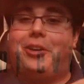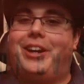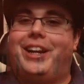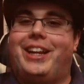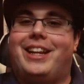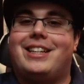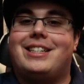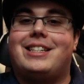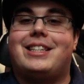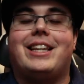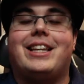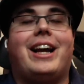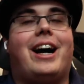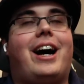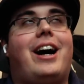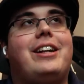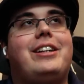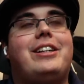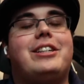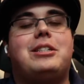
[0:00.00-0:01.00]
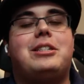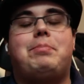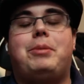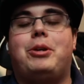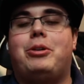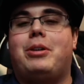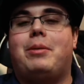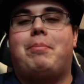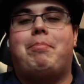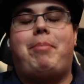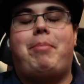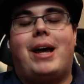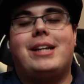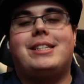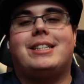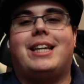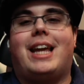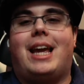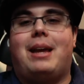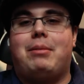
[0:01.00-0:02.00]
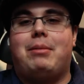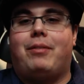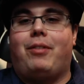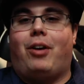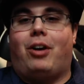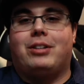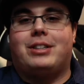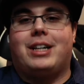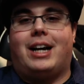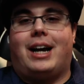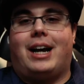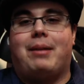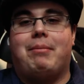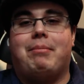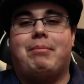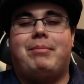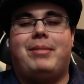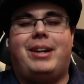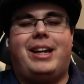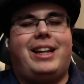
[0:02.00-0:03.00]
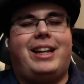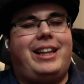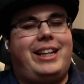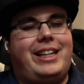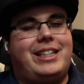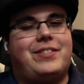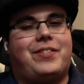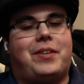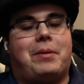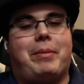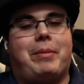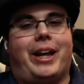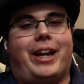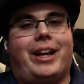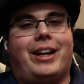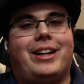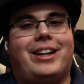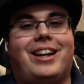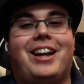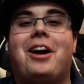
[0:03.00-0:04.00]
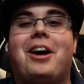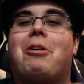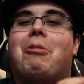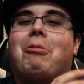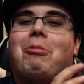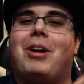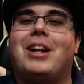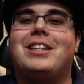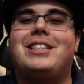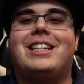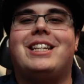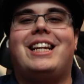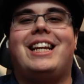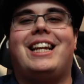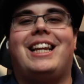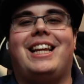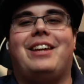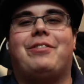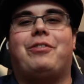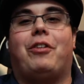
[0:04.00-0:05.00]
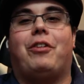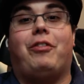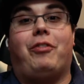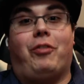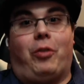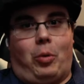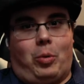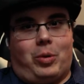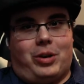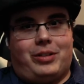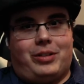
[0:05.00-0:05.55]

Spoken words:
it is, the undisputed best game of all time, at least for me, Resident Evil 4.